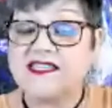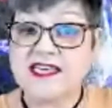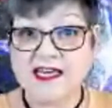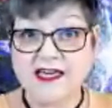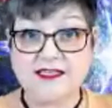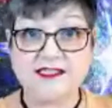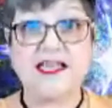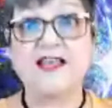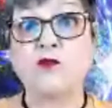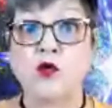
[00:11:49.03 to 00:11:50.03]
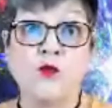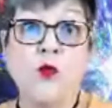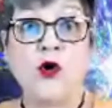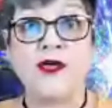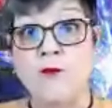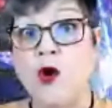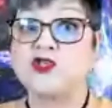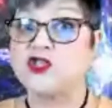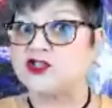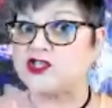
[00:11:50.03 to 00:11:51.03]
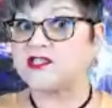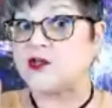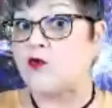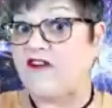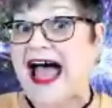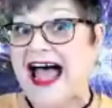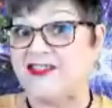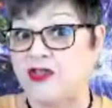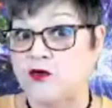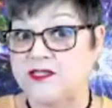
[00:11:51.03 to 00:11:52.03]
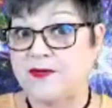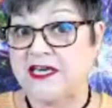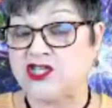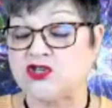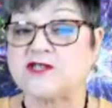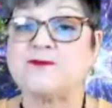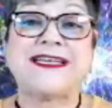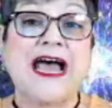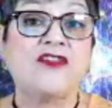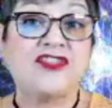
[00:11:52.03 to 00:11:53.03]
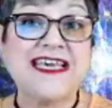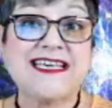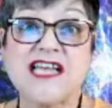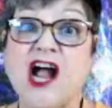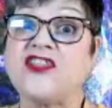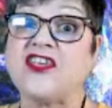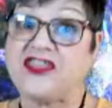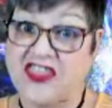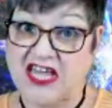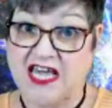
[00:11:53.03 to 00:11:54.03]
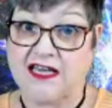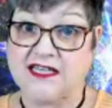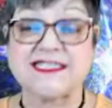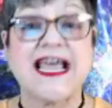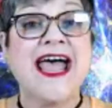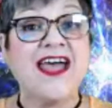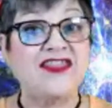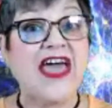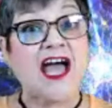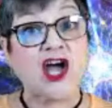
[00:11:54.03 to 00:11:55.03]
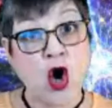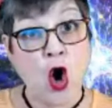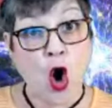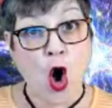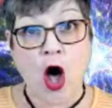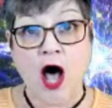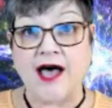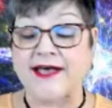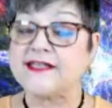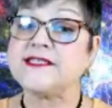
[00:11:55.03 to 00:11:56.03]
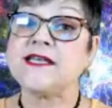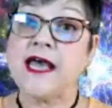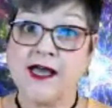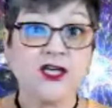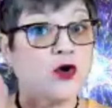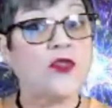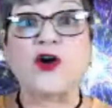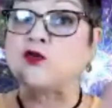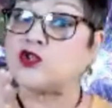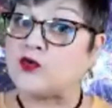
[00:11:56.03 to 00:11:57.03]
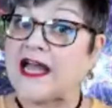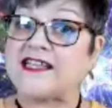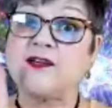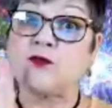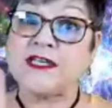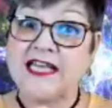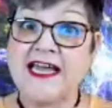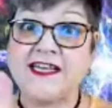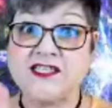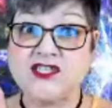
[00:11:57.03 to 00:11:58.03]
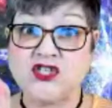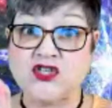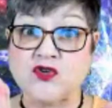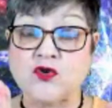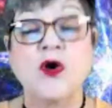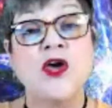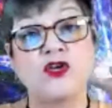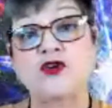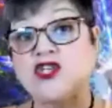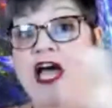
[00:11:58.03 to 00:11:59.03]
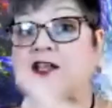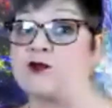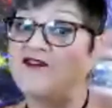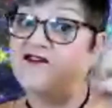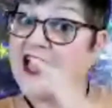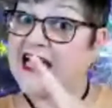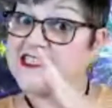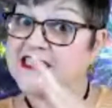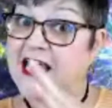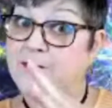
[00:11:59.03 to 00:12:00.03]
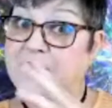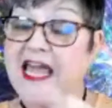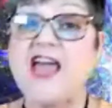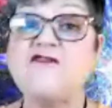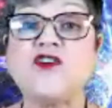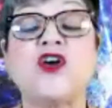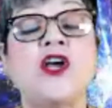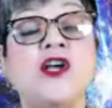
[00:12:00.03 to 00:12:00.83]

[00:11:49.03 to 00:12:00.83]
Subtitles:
things that were more emotional just so on those pictures, but now these are the things that cause, they're directly related to your child reflecting that behavior